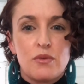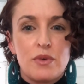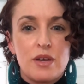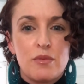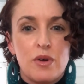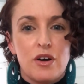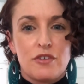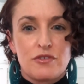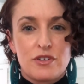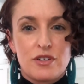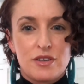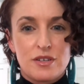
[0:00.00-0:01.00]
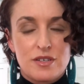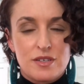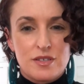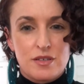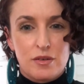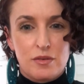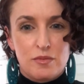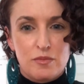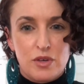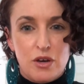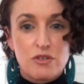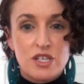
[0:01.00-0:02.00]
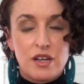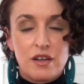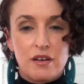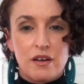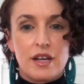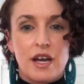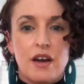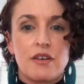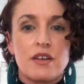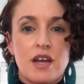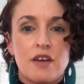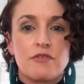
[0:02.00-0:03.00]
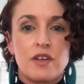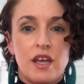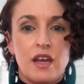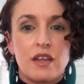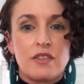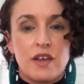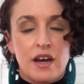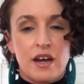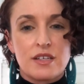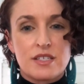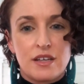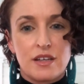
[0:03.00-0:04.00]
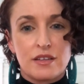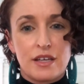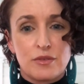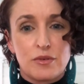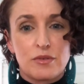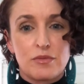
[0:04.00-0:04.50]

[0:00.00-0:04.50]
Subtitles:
we will offer some coaching on how to navigate that tenant-landlord